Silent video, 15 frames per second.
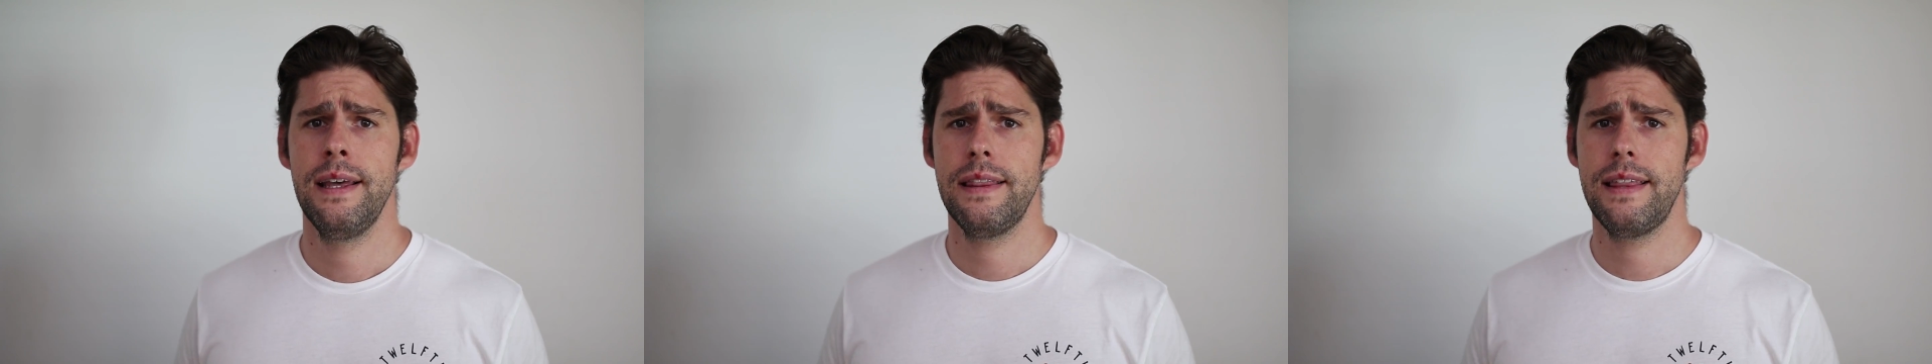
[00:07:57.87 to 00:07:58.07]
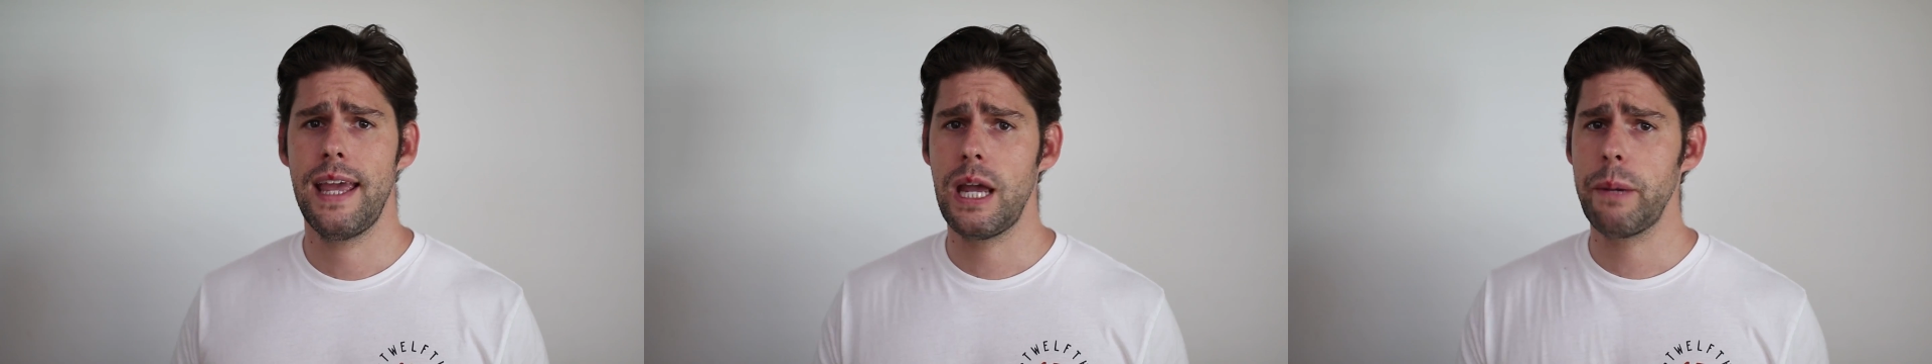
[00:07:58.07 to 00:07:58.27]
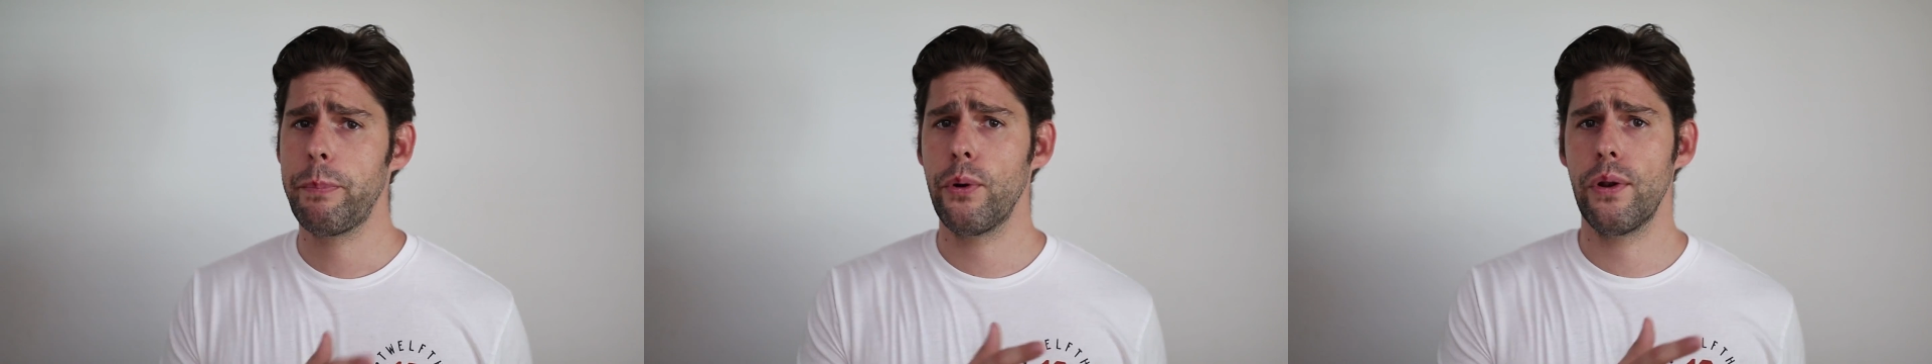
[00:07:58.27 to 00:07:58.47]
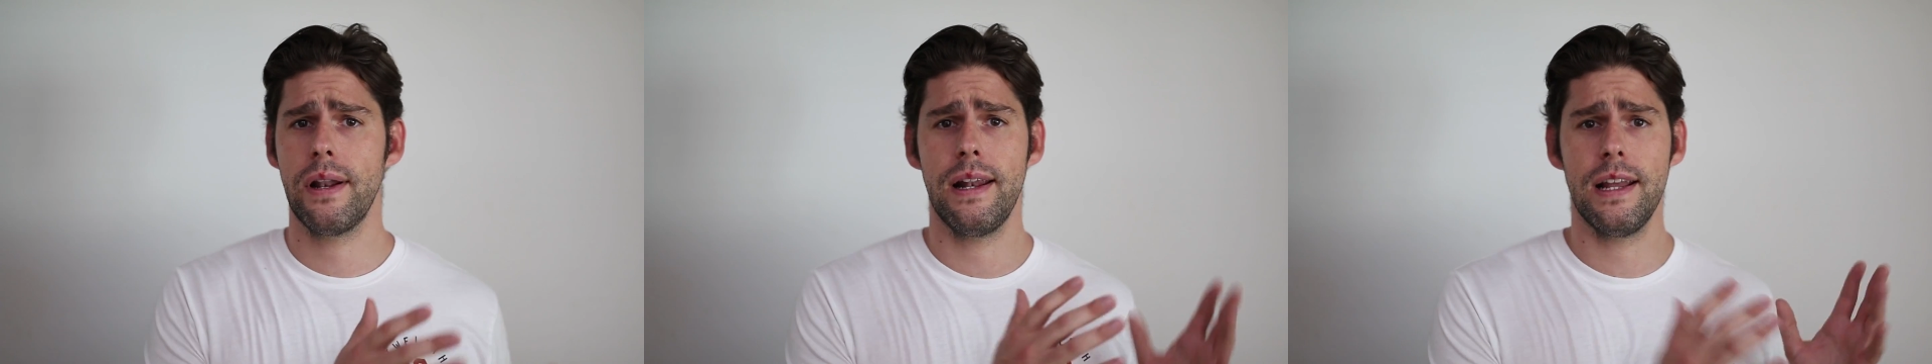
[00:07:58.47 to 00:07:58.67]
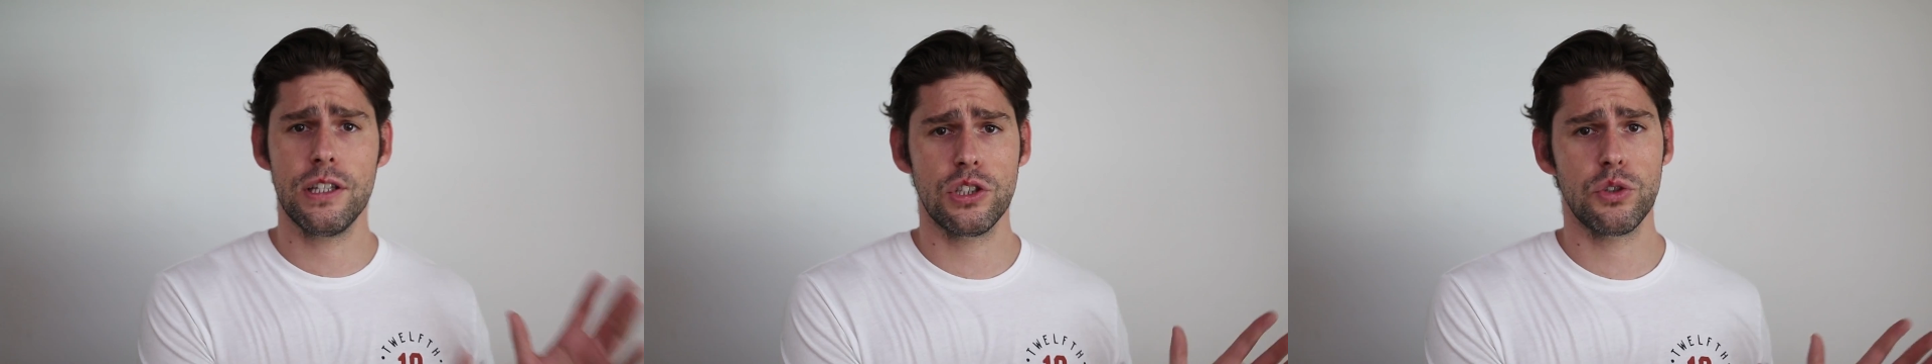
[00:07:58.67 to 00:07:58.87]
the airport
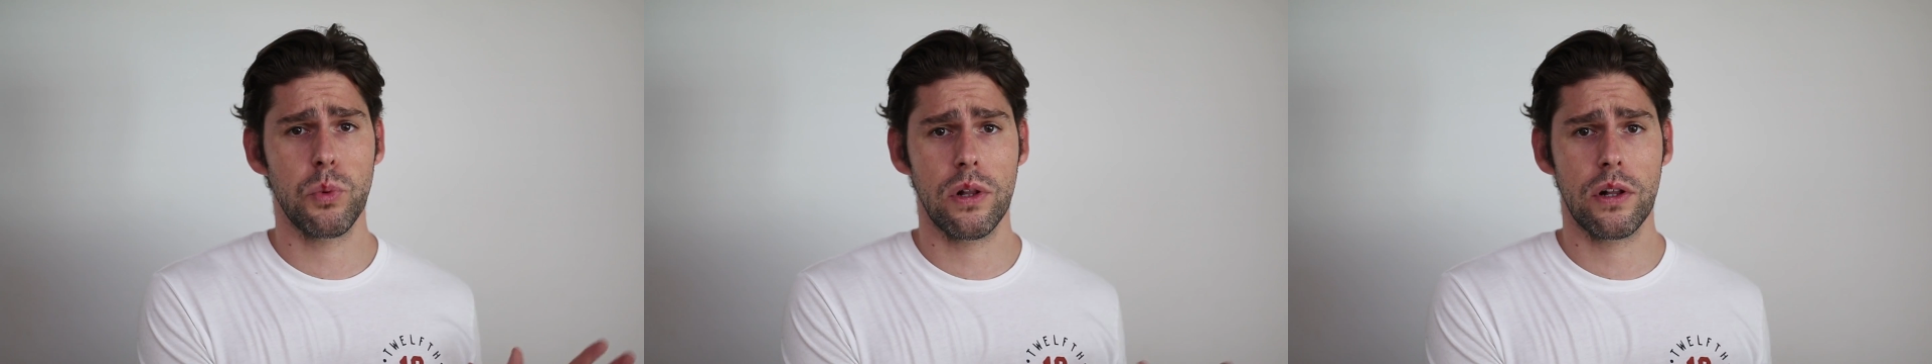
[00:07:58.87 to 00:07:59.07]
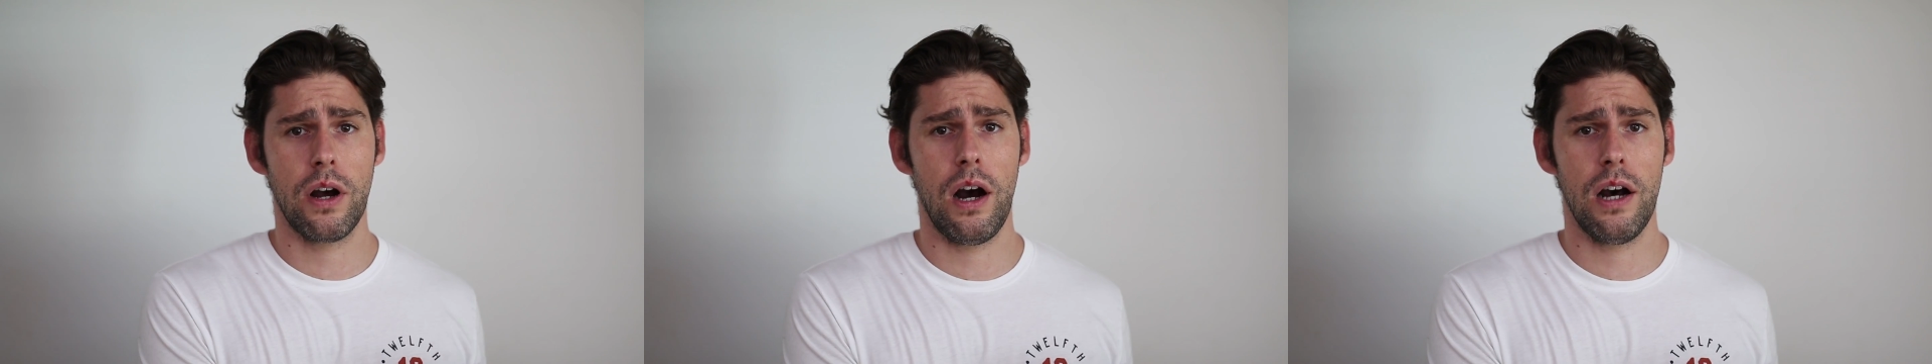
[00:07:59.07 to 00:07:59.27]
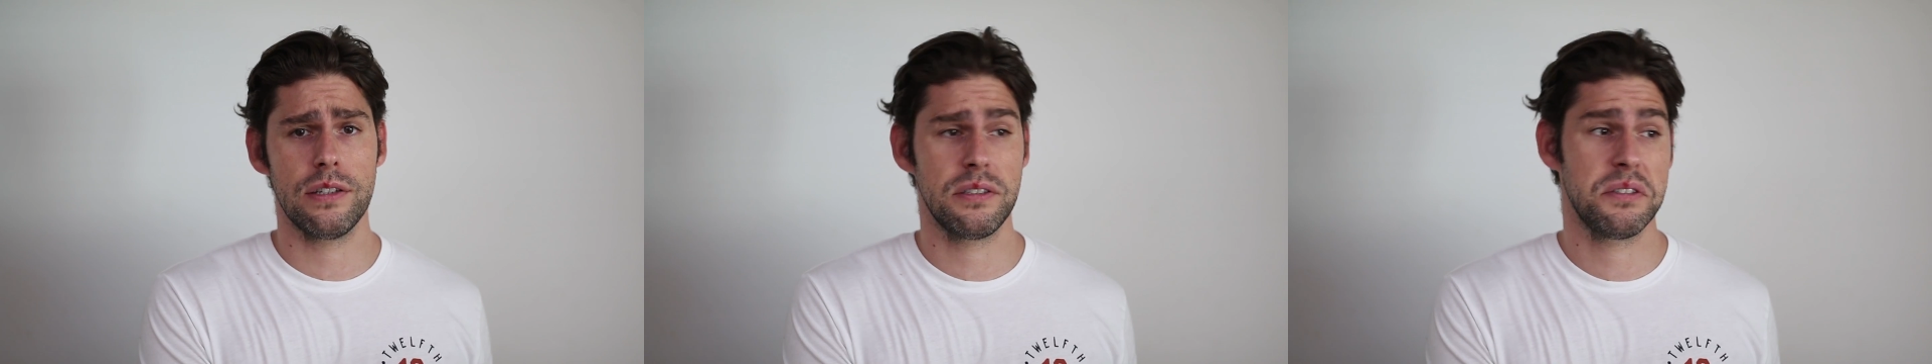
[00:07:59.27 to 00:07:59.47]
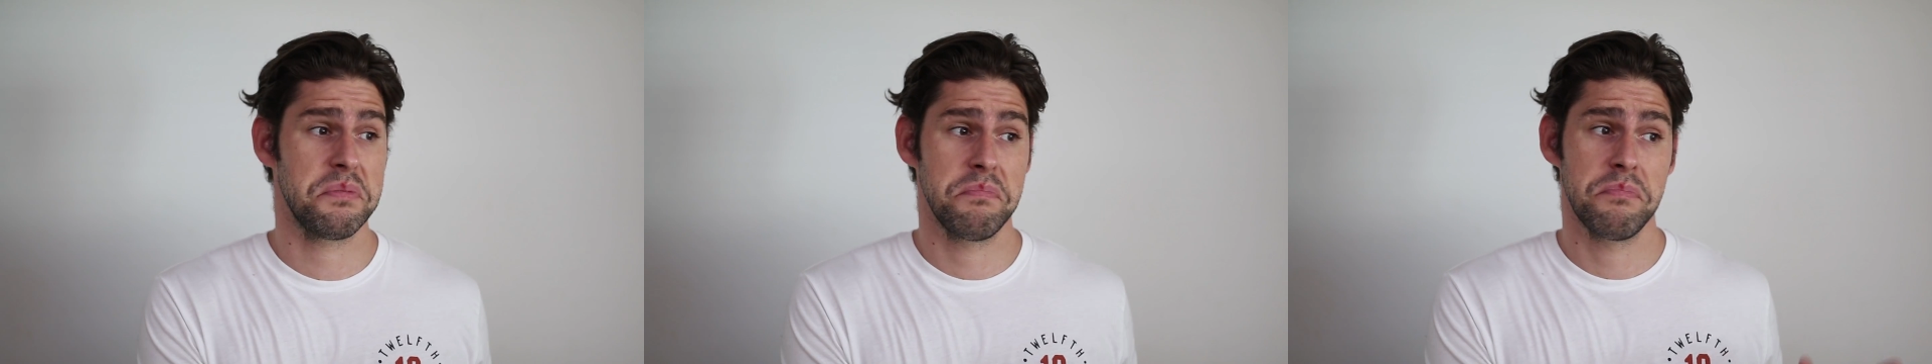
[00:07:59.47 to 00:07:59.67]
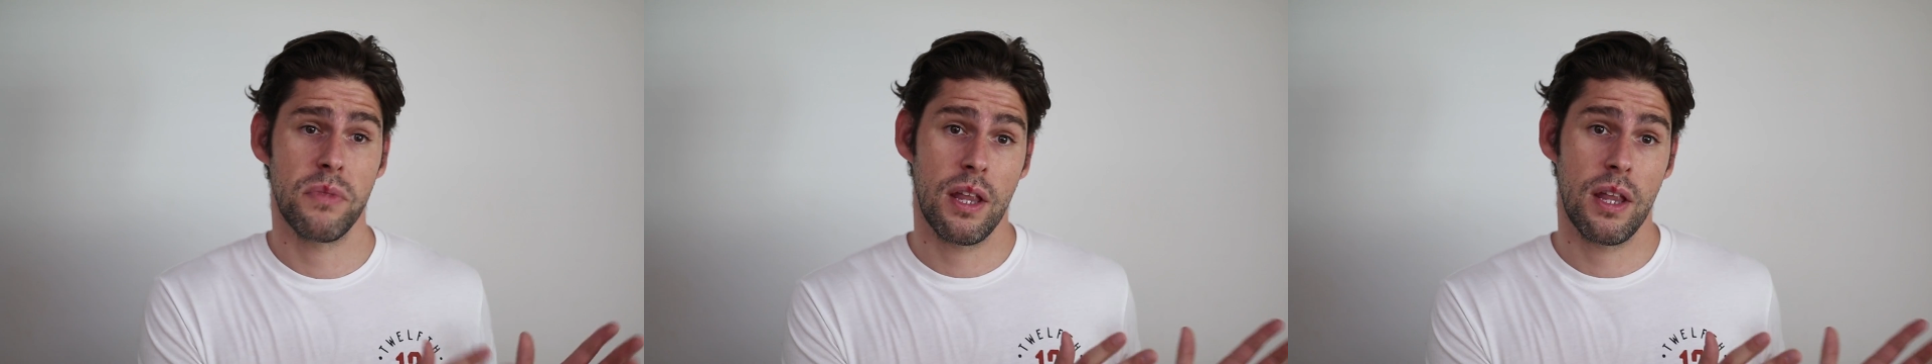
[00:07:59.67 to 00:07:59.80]
in Linz will cost